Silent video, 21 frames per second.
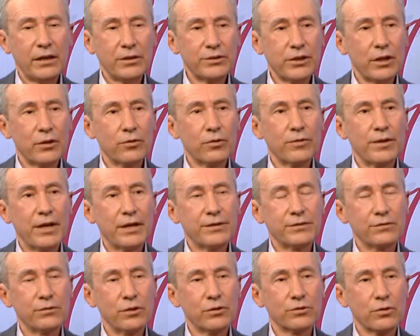can tell you
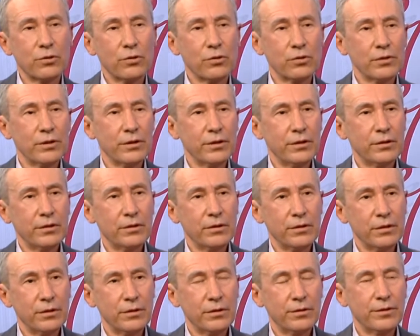that not
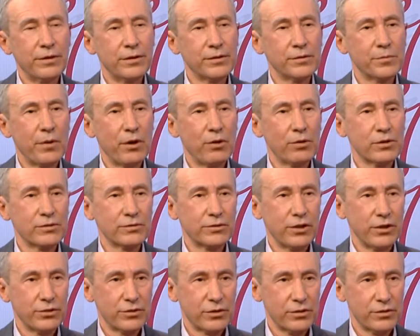only these power
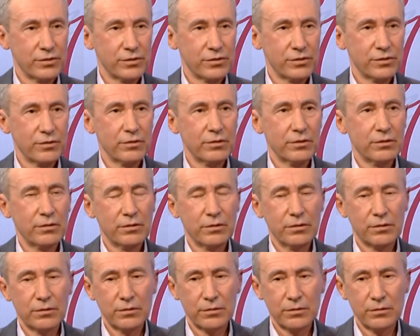stations
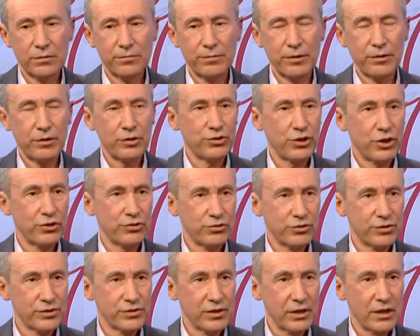very
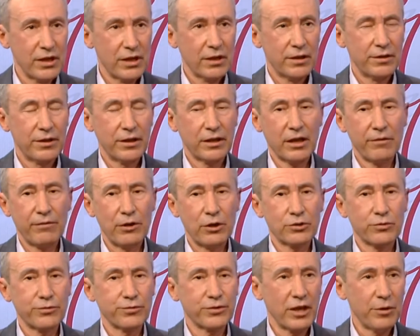dangerous. They have a
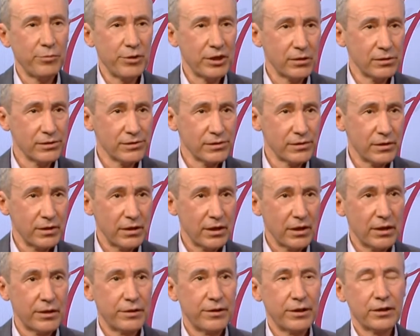lot of chemicals.
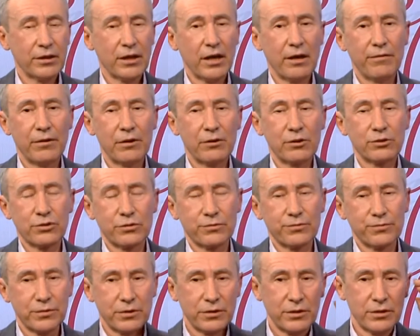They have a lot
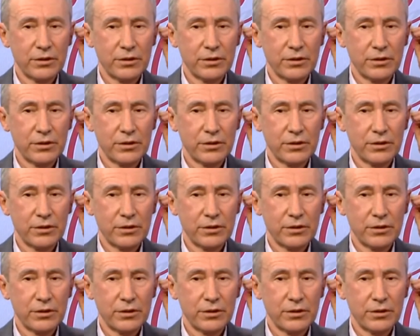of